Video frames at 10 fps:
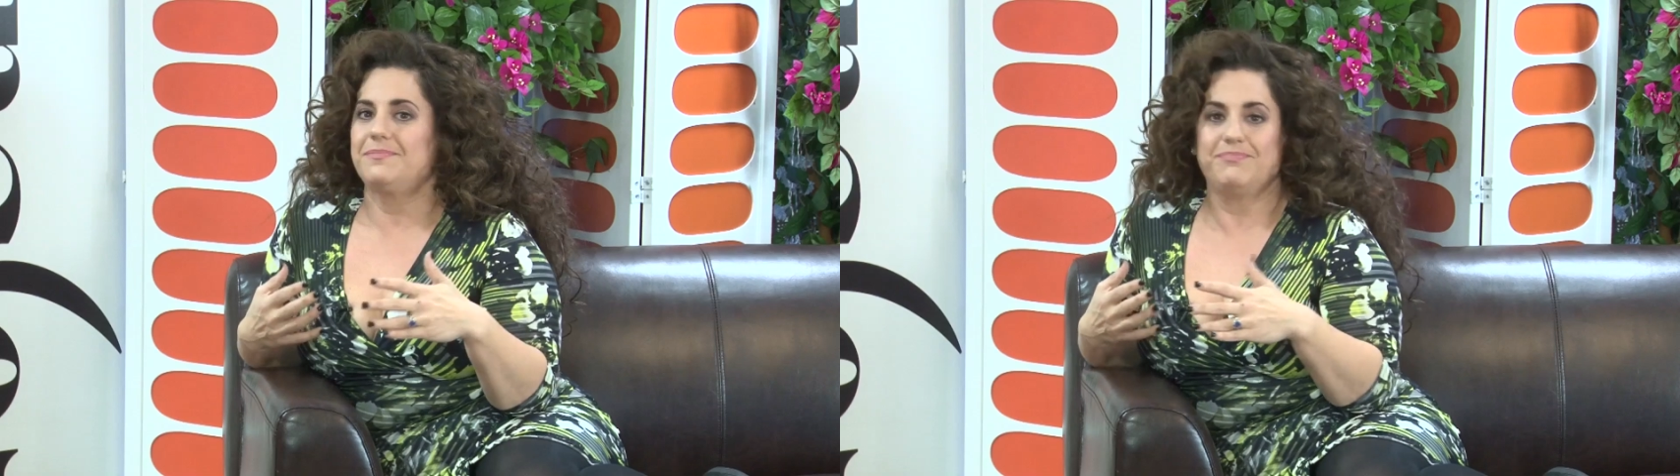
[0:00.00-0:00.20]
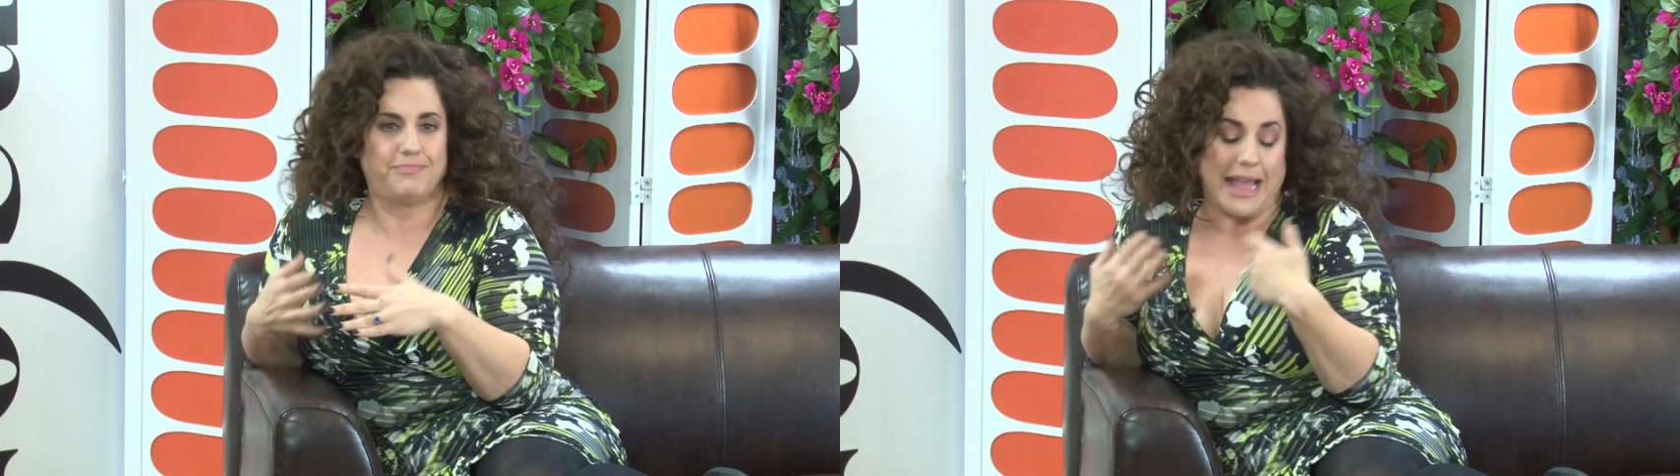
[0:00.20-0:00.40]

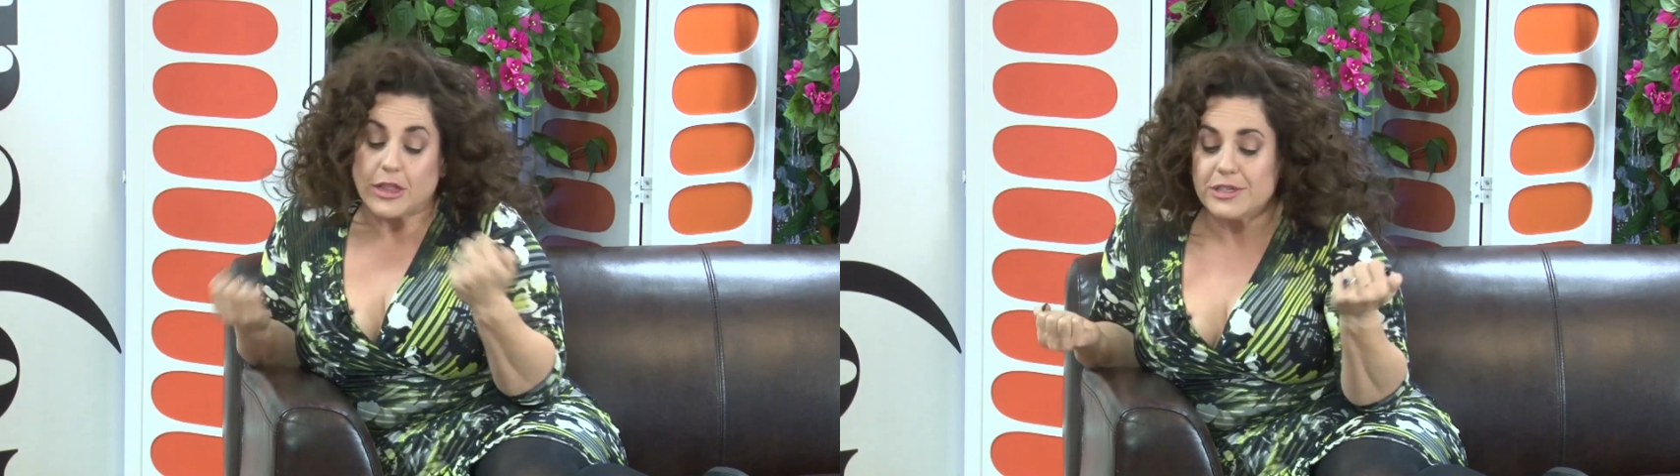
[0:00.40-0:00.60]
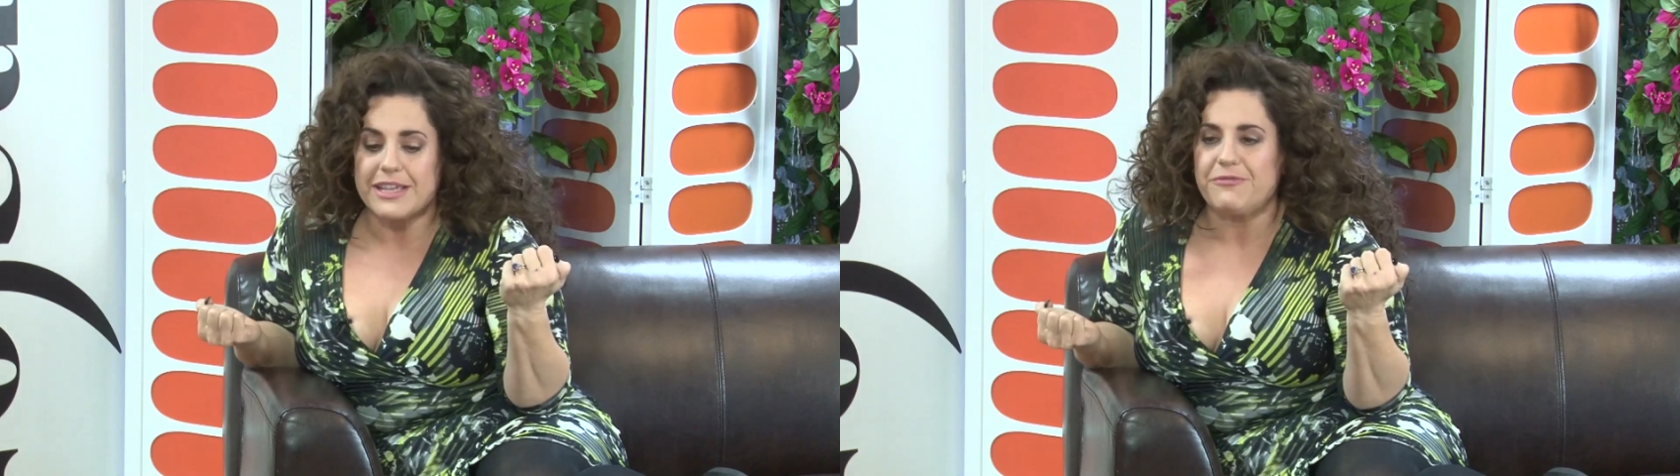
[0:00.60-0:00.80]
buy
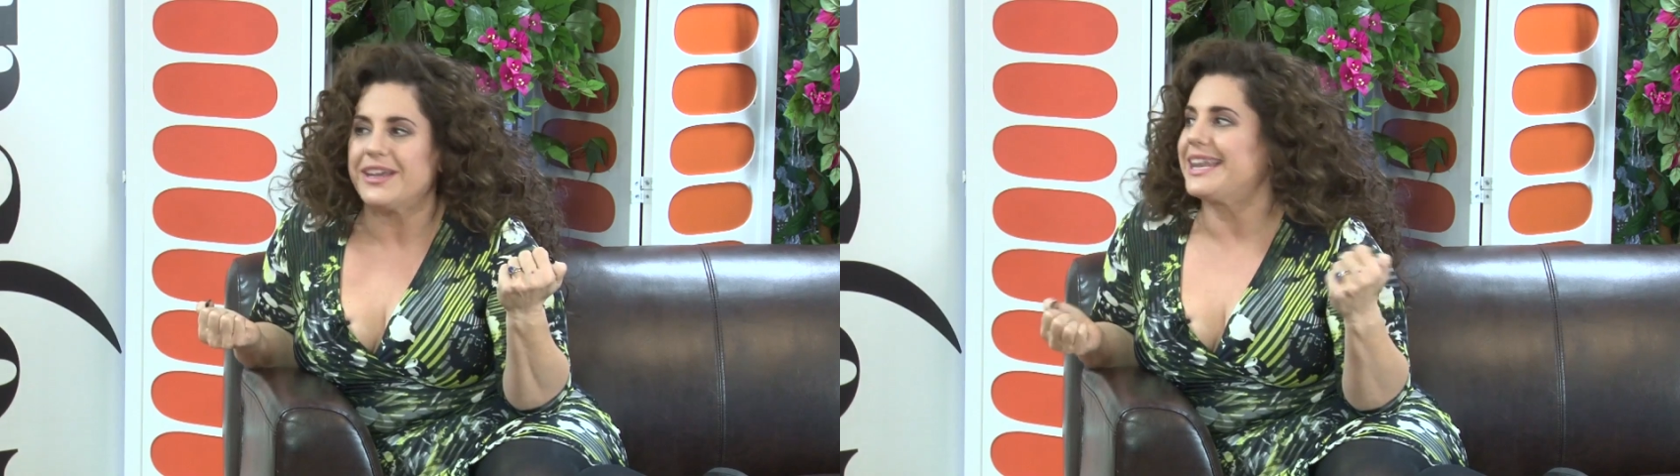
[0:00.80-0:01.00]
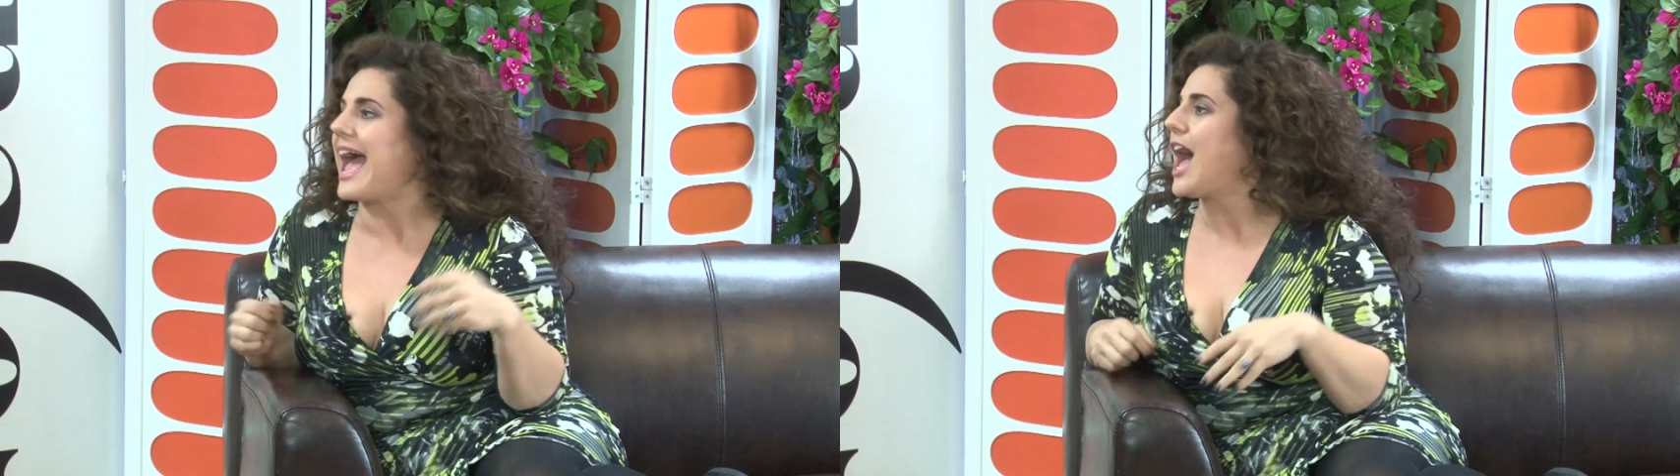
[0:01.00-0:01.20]
clothes that
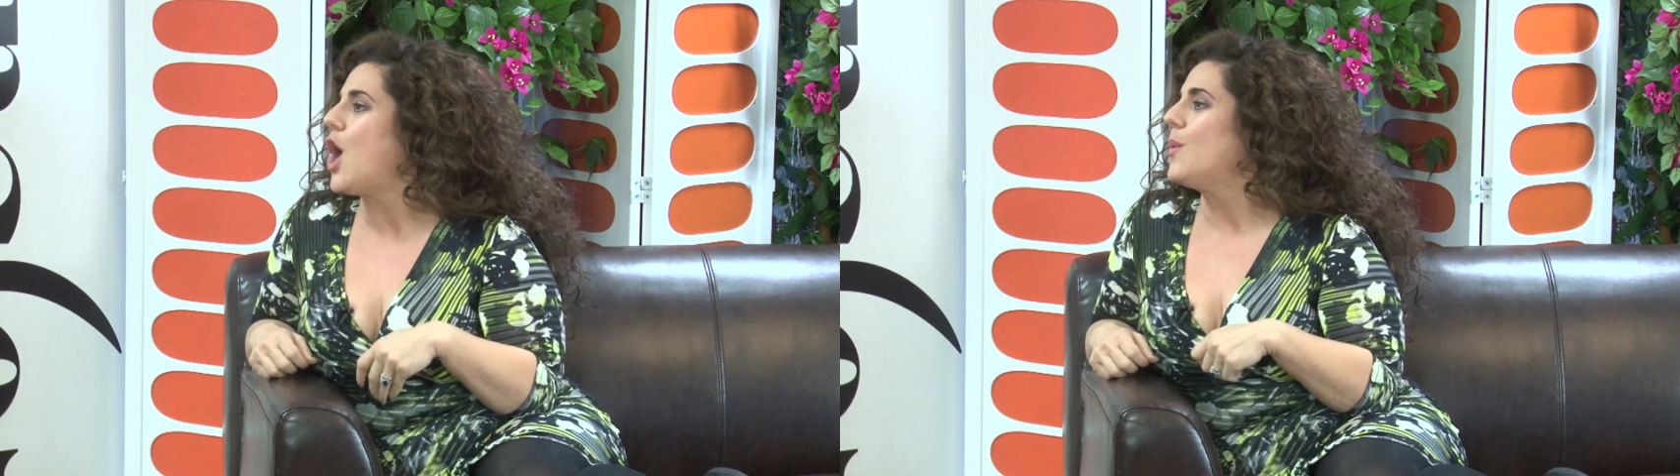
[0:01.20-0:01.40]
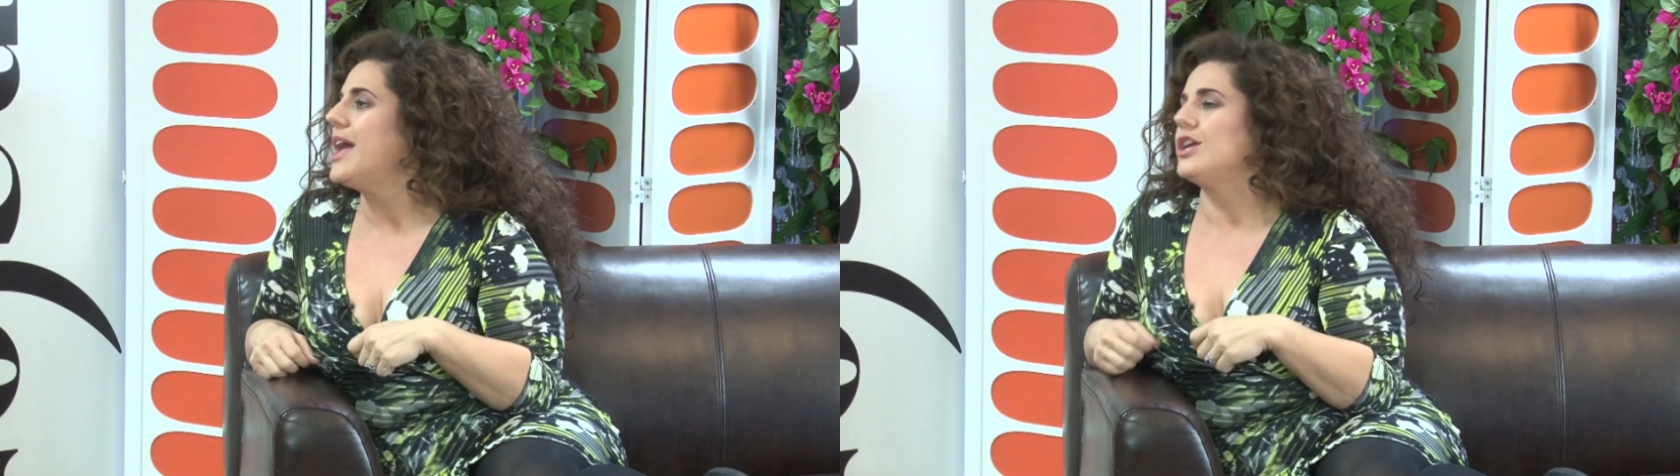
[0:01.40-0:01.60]
fit now,